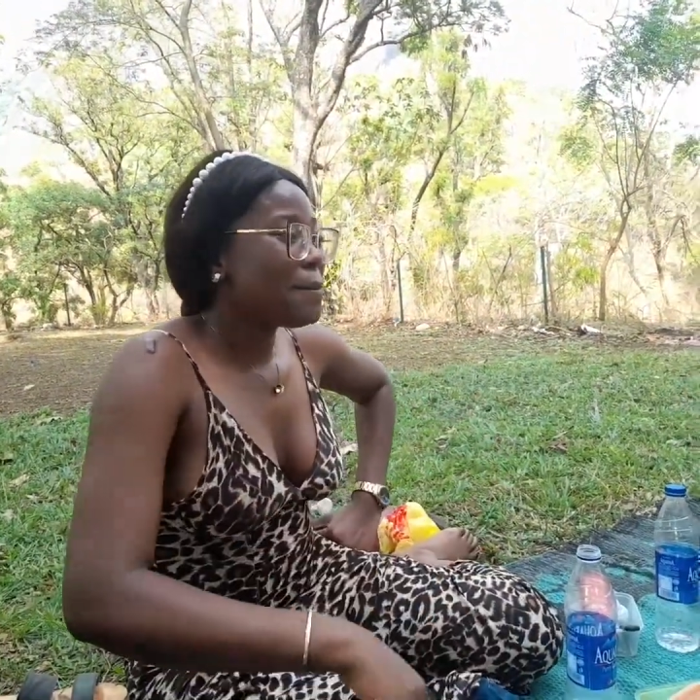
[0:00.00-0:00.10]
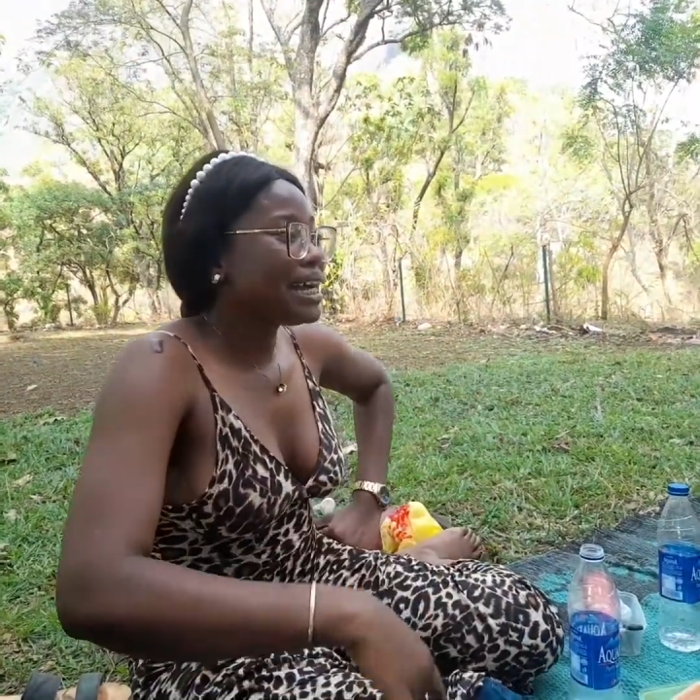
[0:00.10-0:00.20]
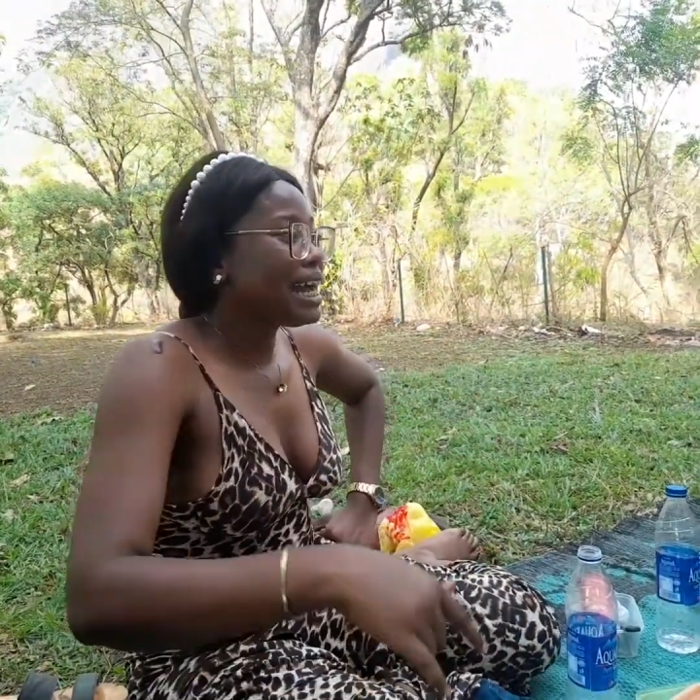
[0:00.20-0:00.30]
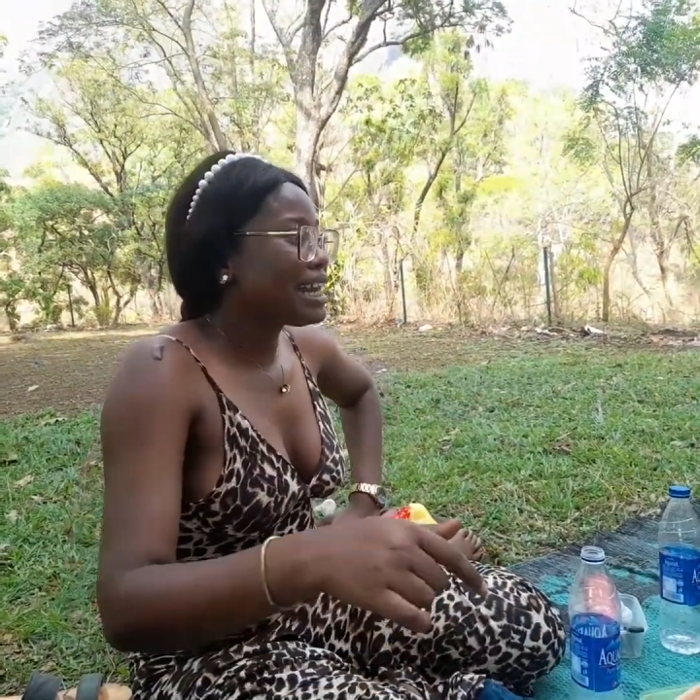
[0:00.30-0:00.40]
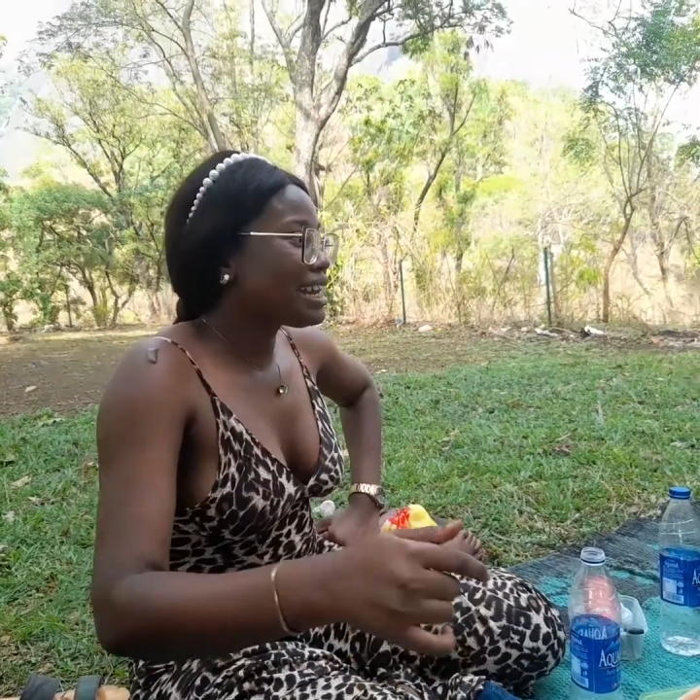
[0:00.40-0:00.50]
By
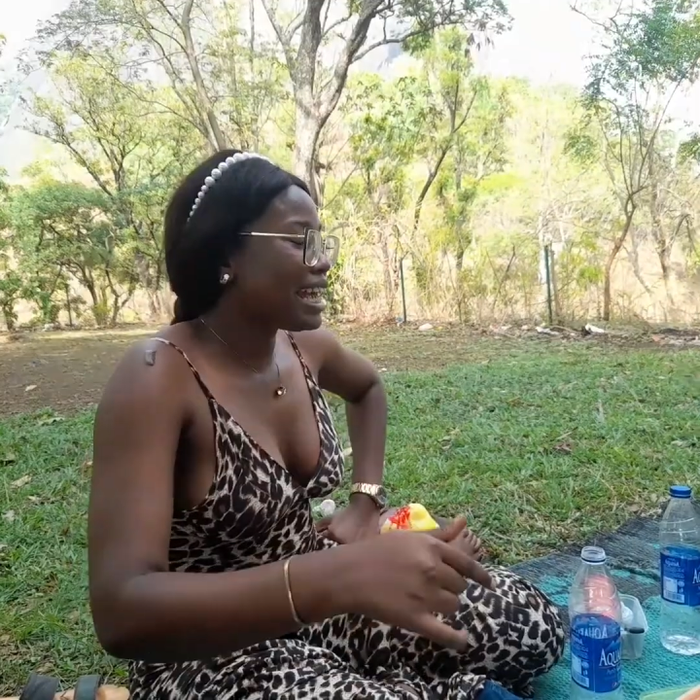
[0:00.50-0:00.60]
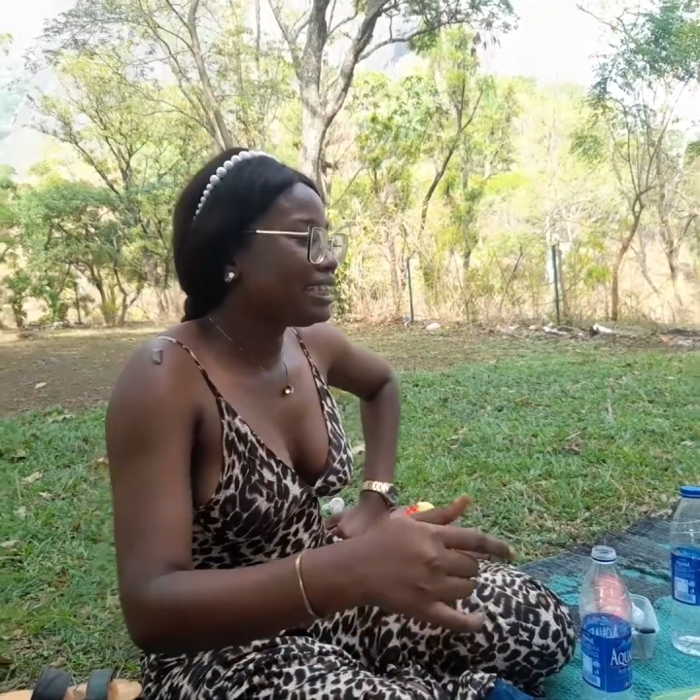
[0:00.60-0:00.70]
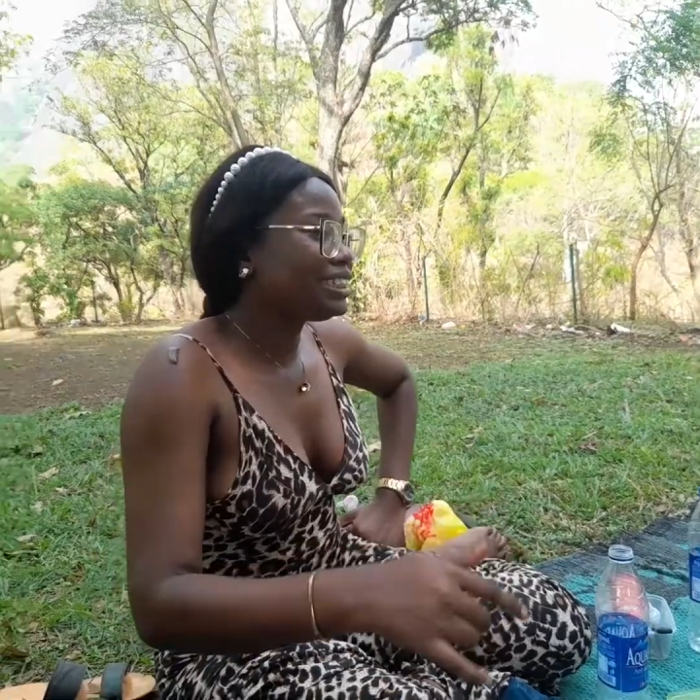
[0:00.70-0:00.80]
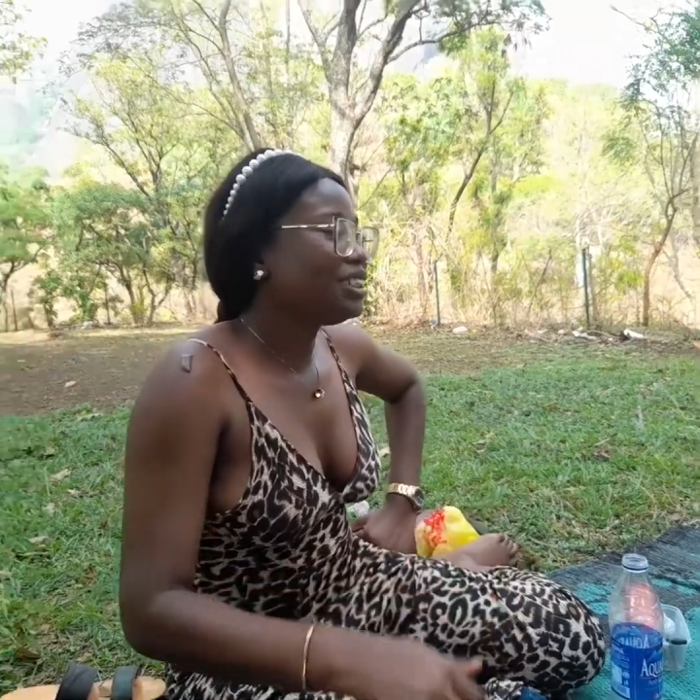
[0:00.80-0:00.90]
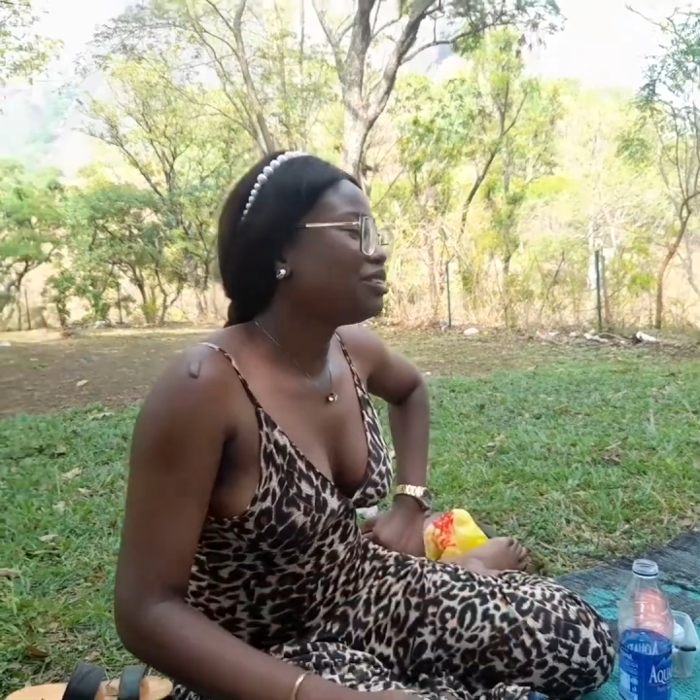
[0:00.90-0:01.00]
that
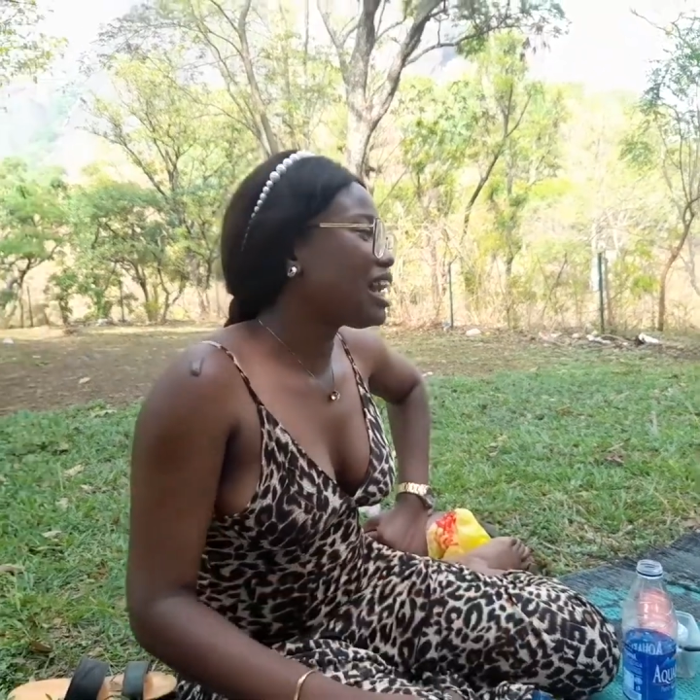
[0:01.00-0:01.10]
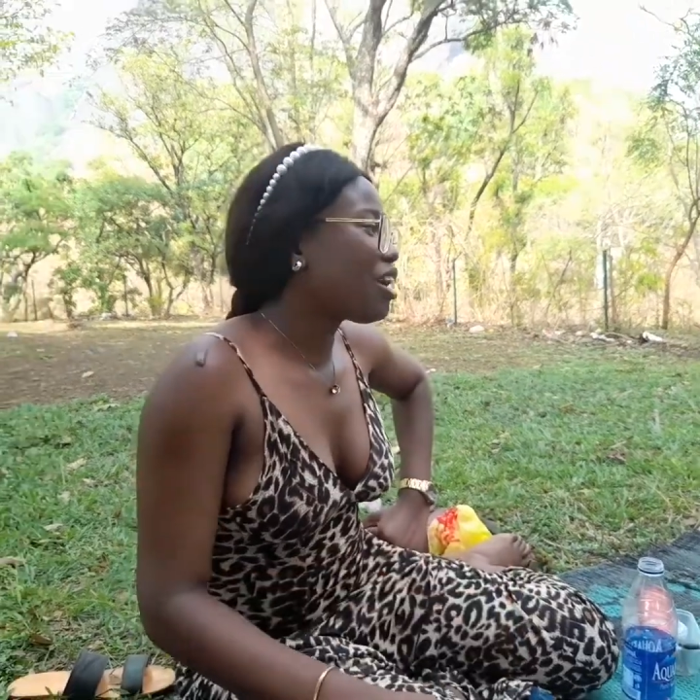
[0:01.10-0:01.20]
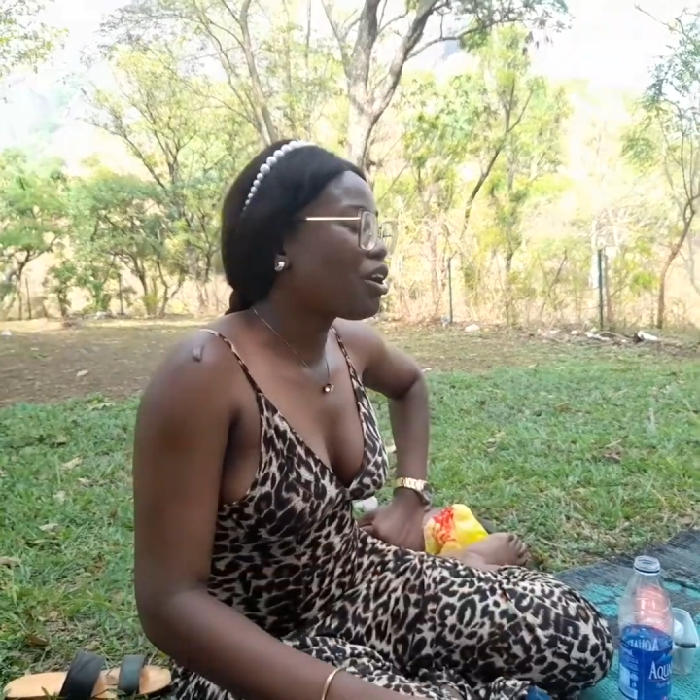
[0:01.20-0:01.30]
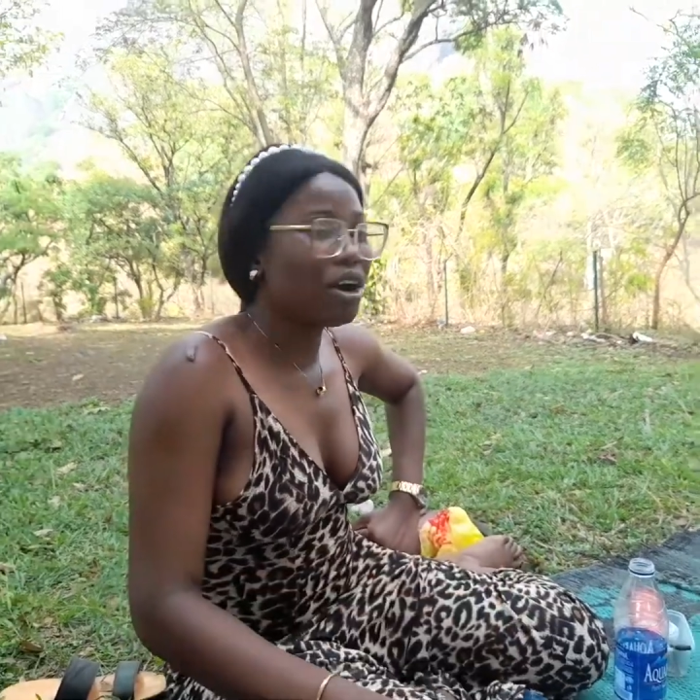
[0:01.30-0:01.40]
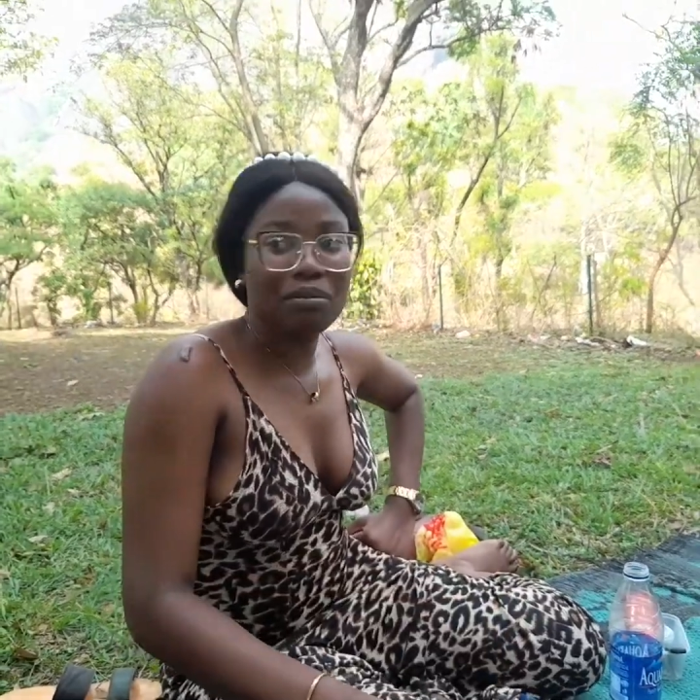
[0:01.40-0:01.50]
night,
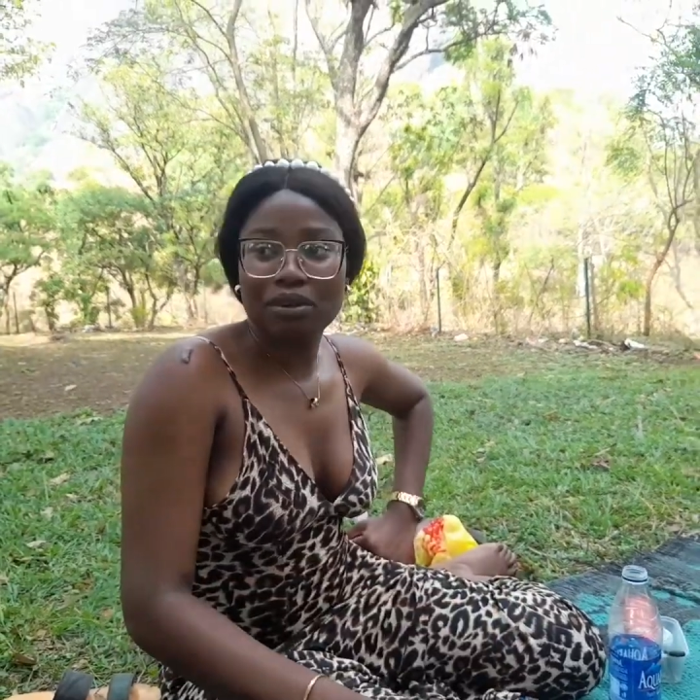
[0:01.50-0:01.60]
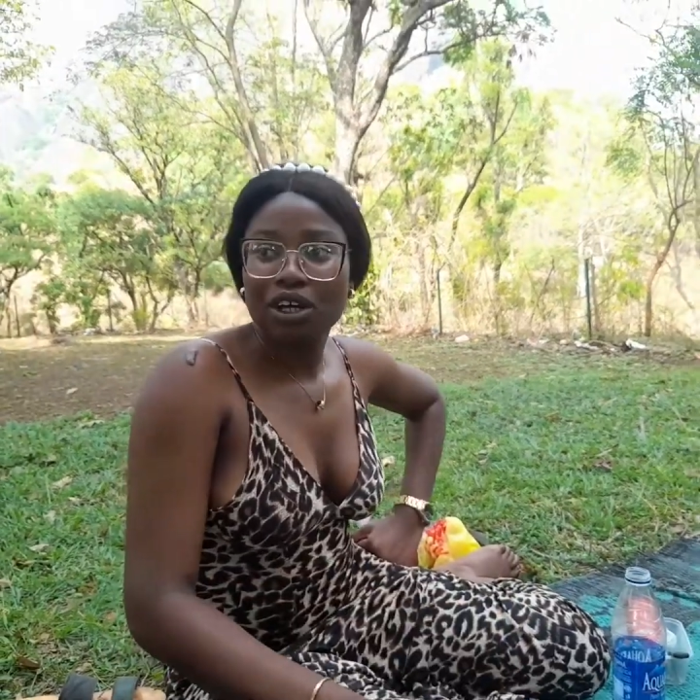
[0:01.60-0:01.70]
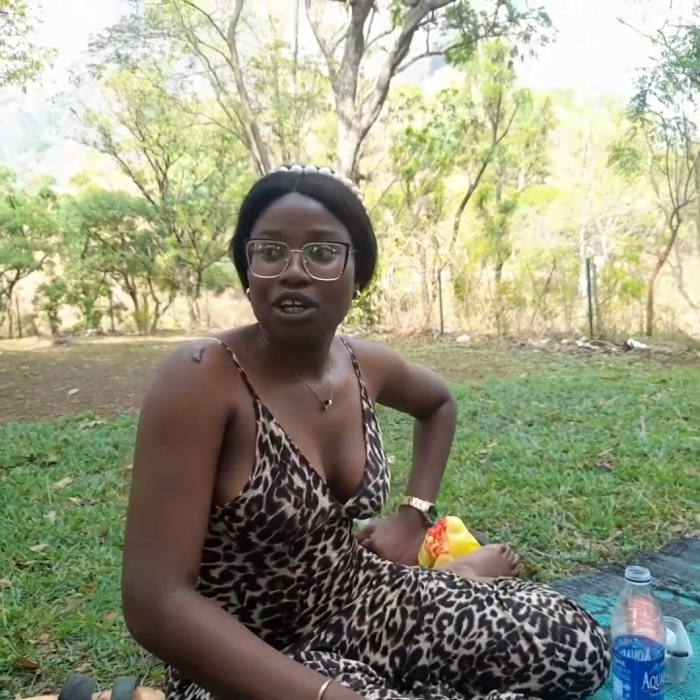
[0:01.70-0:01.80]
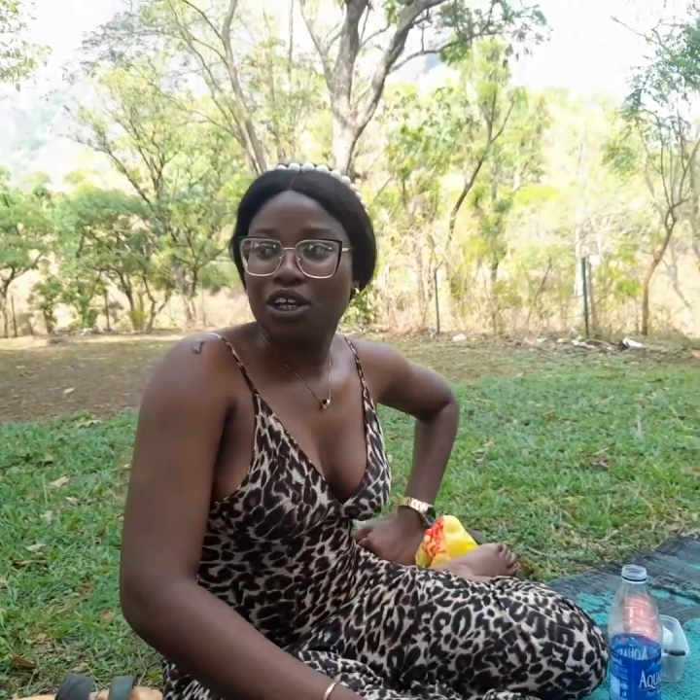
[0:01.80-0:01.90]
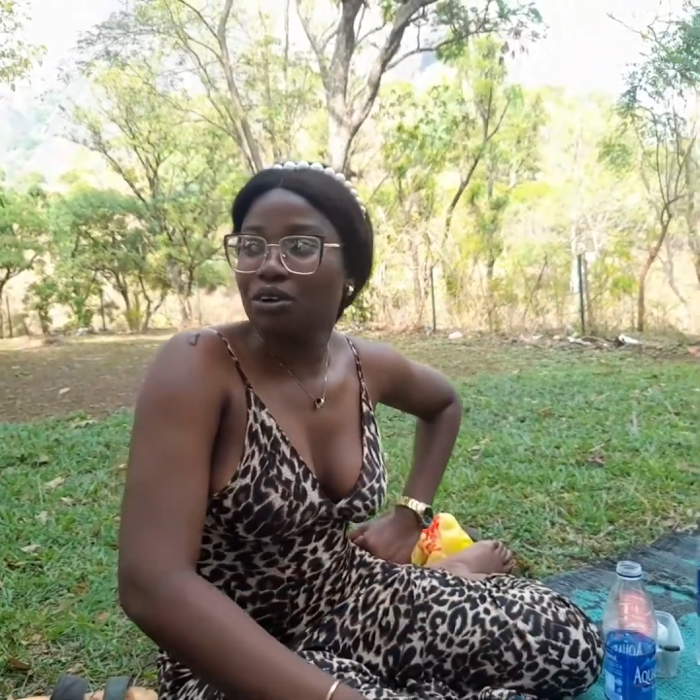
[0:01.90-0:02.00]
he